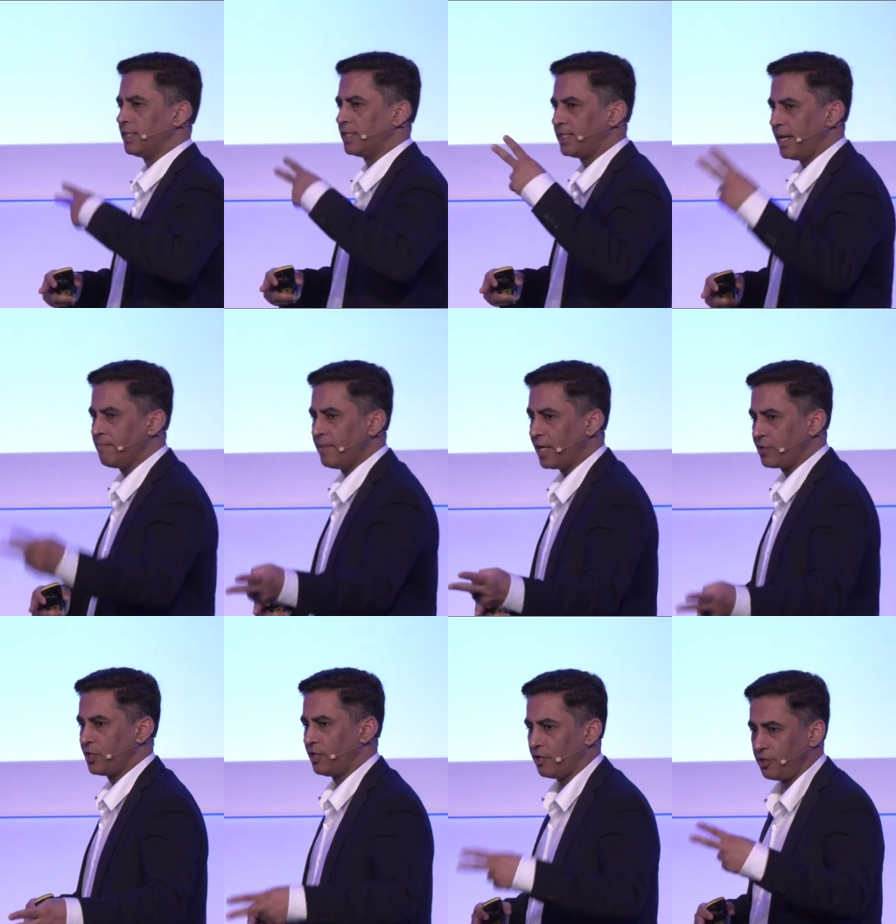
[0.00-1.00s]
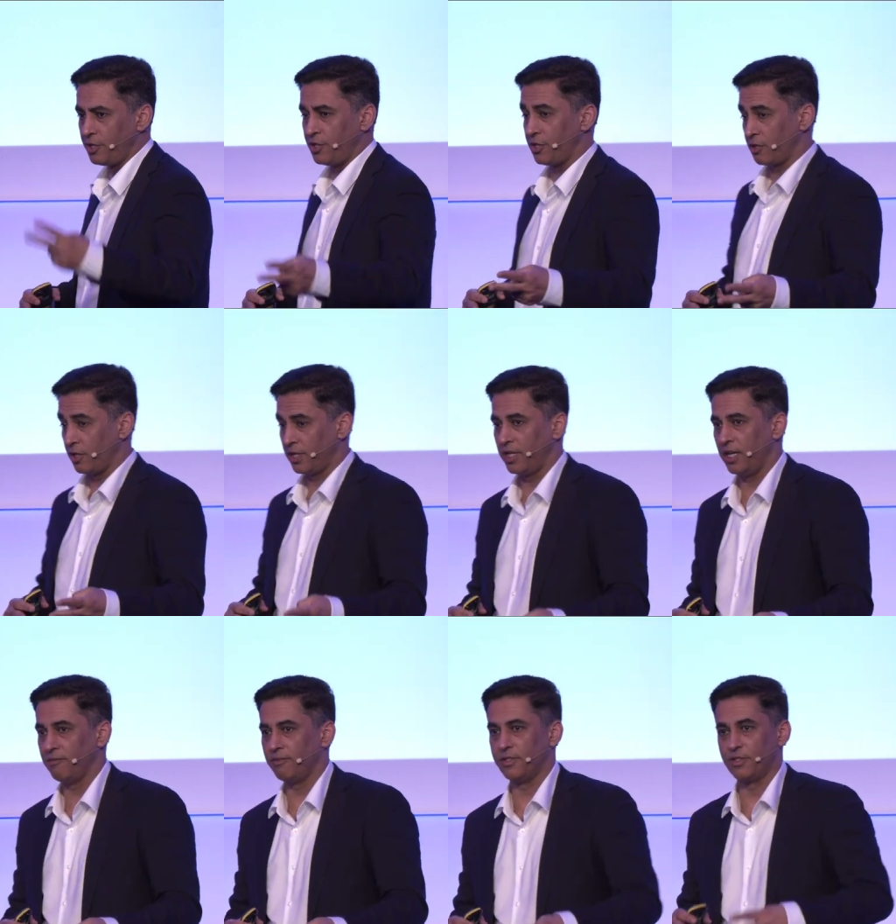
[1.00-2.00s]
the same lecture that the teacher is going to
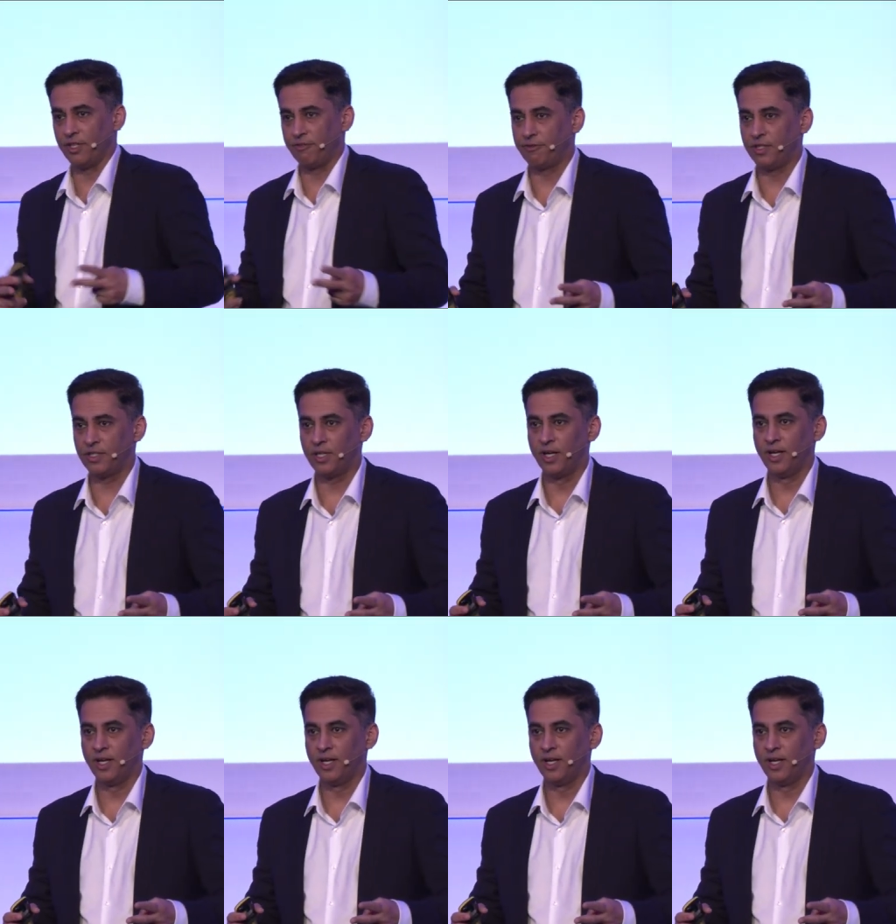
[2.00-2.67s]
give is different.